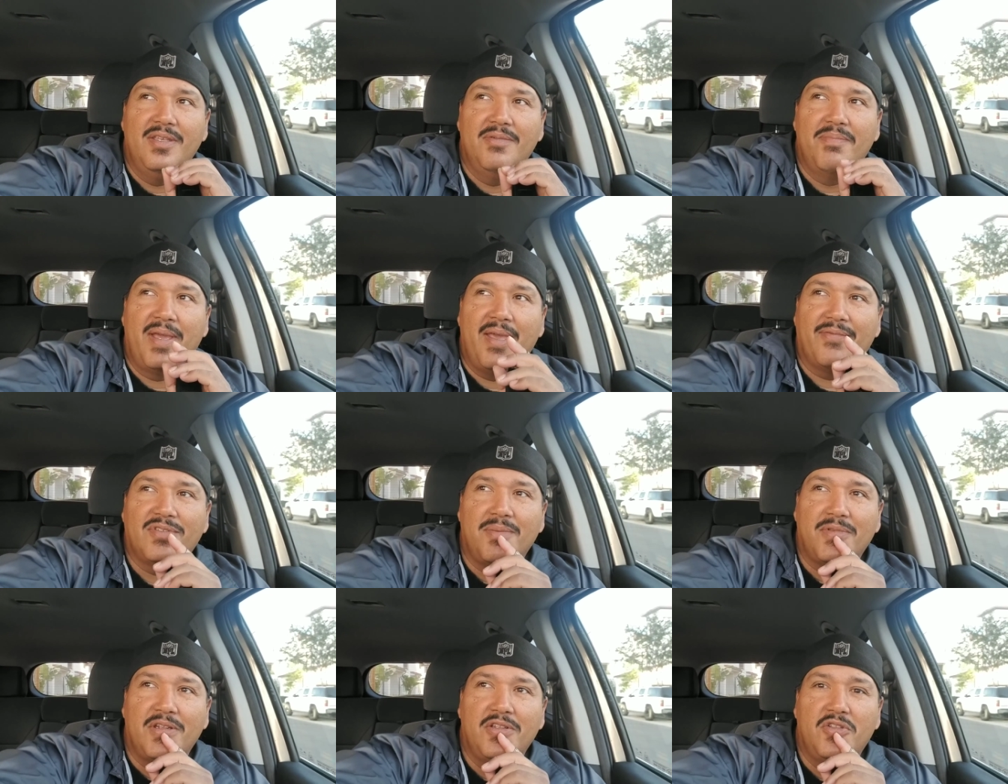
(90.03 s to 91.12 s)
it might have
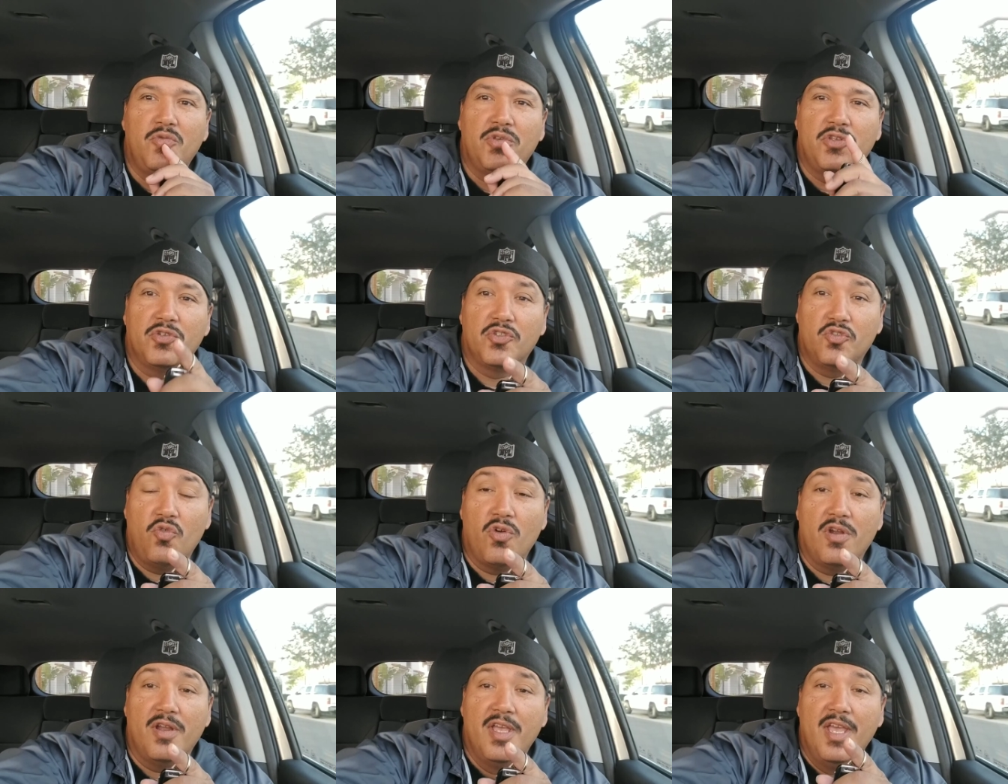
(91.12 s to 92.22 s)
something to do with your
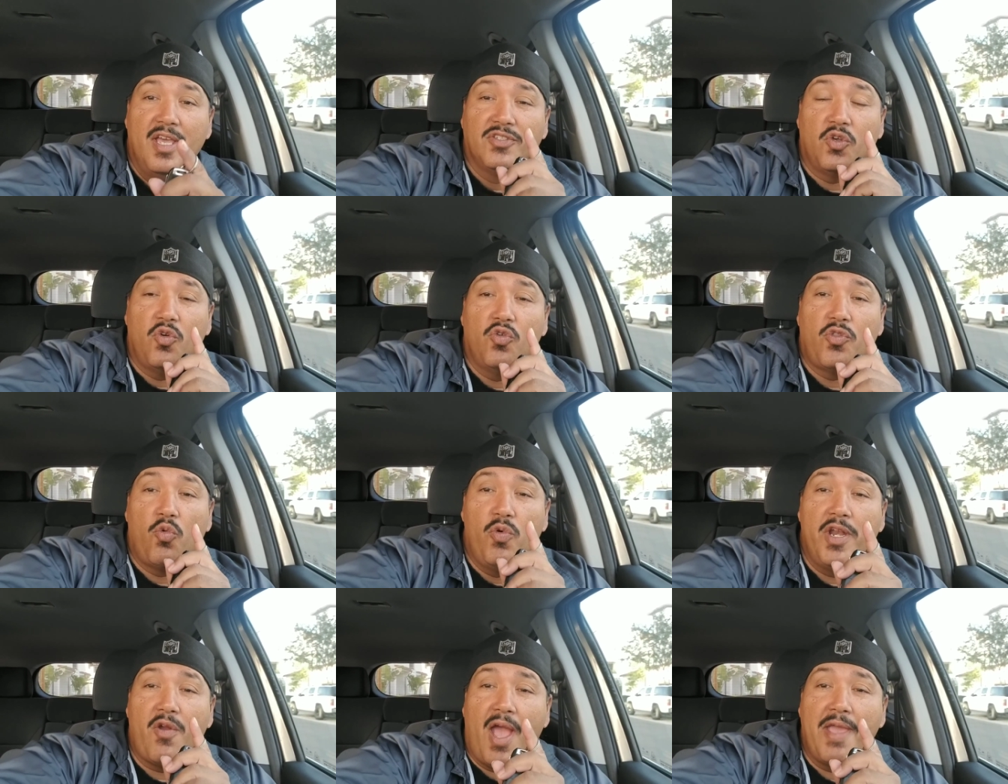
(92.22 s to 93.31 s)
store. So the
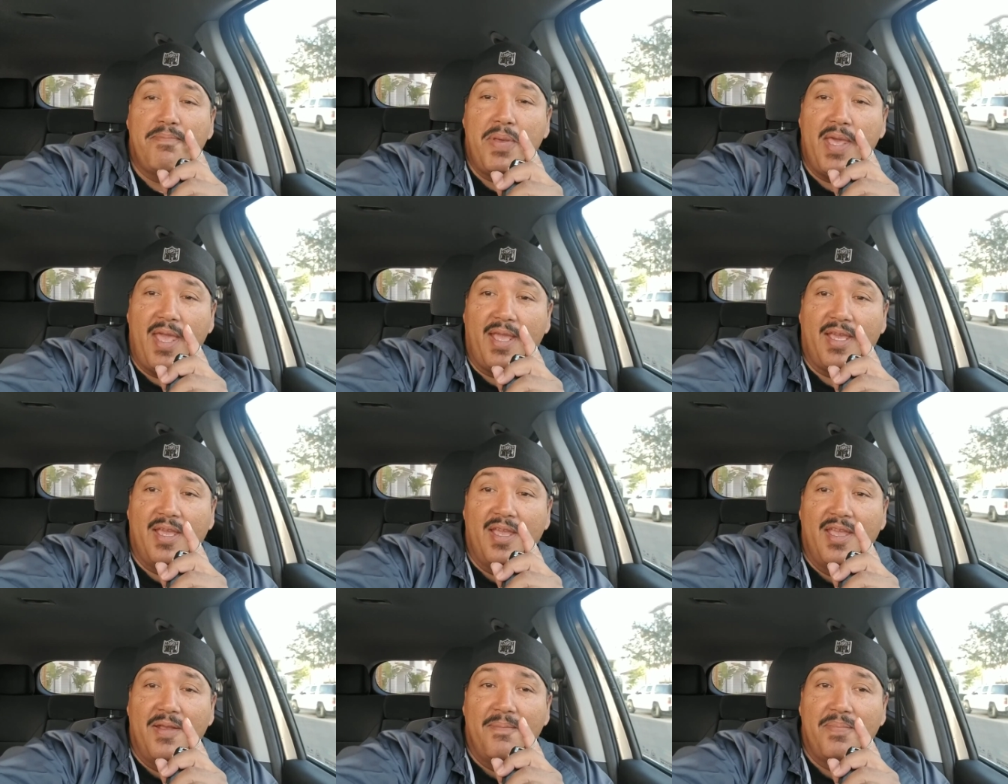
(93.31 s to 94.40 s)
winner I pick,
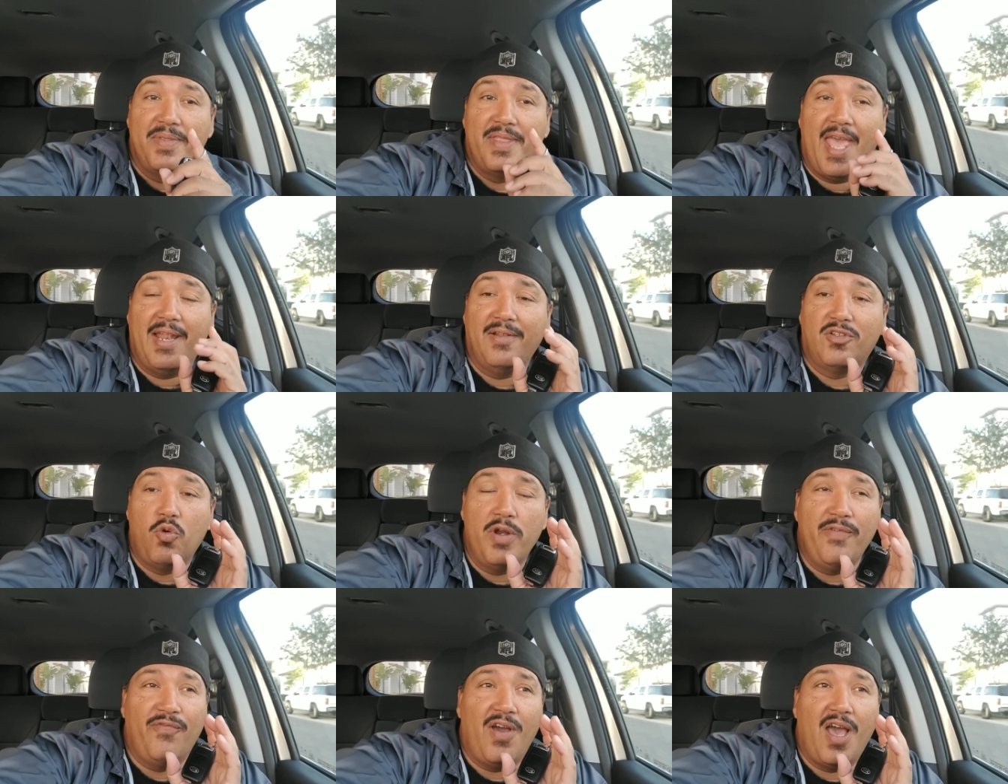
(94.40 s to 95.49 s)
that
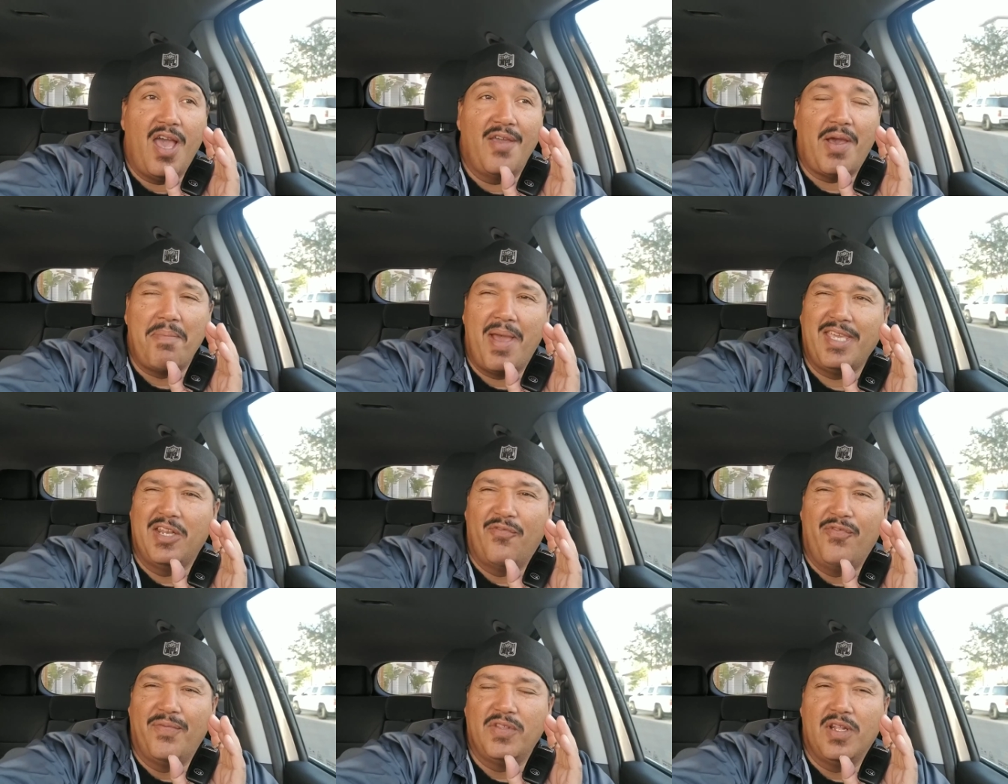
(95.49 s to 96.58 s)
$25, I might get a
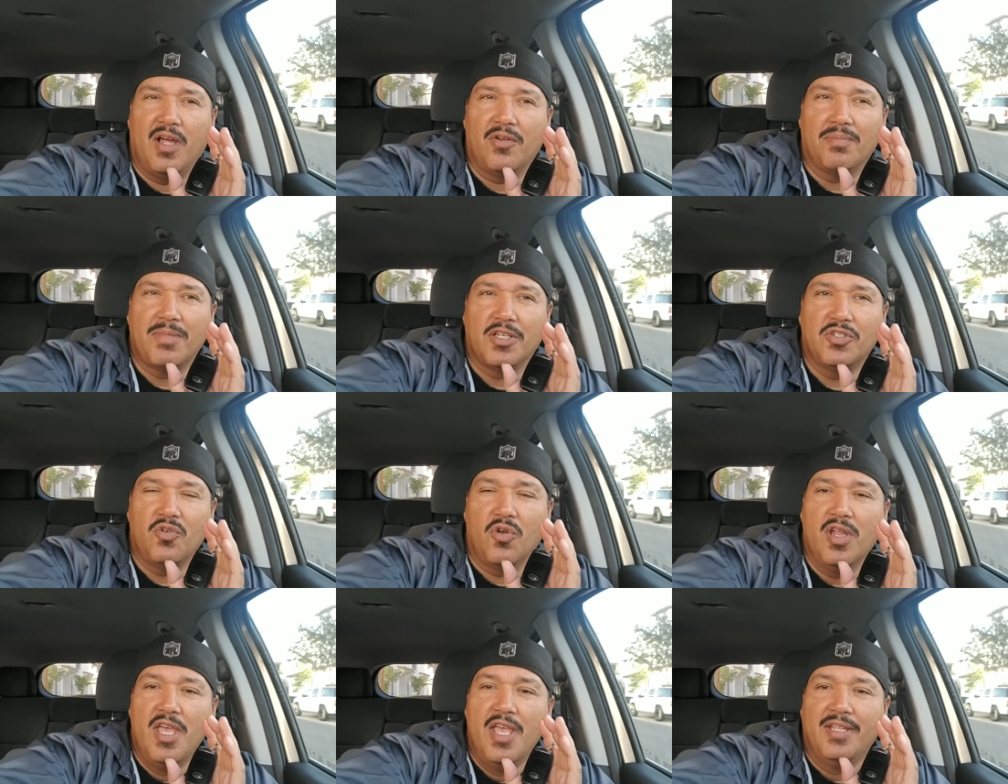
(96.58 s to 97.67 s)
$50, I'm not
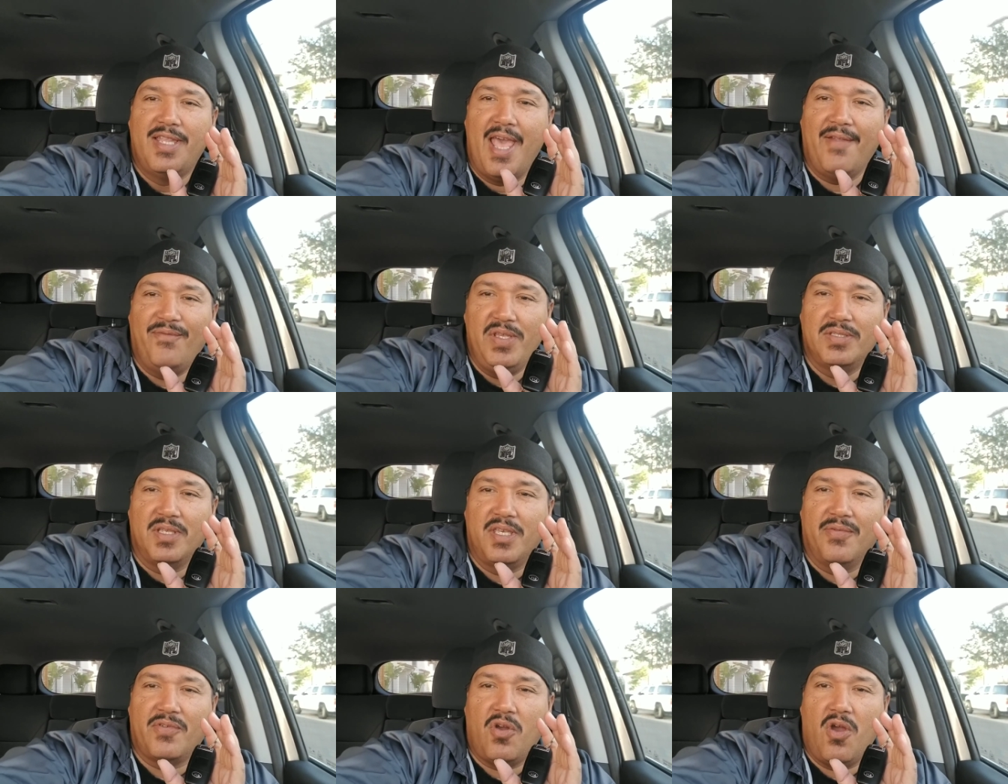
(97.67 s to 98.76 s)
sure. That Visa
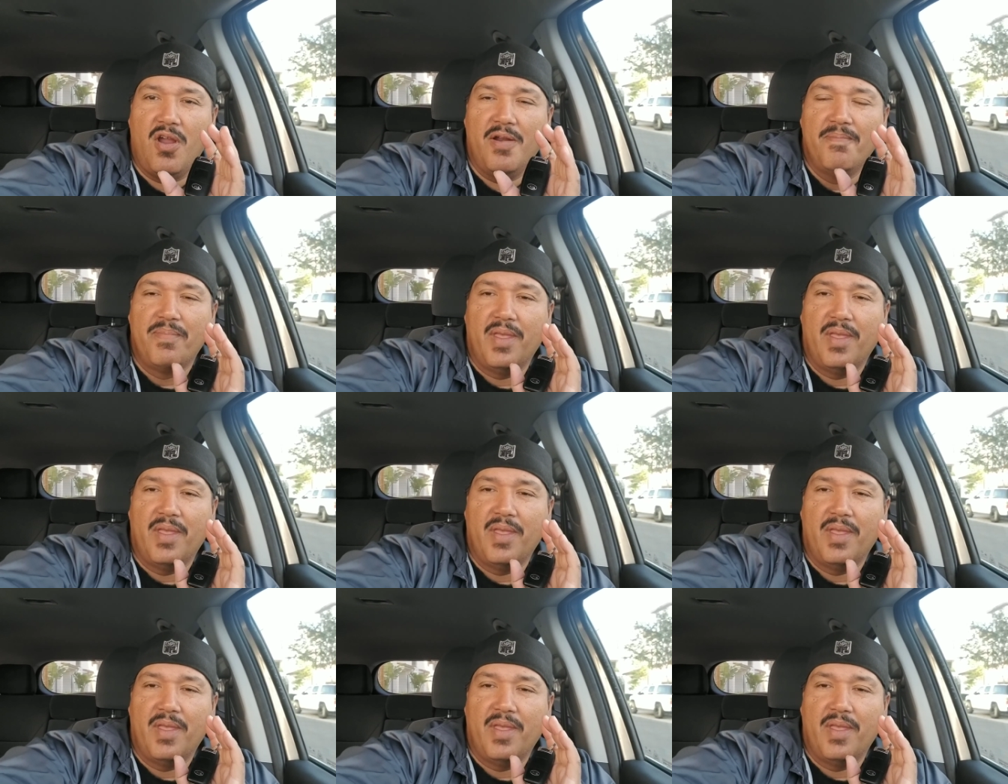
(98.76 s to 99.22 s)
gift card,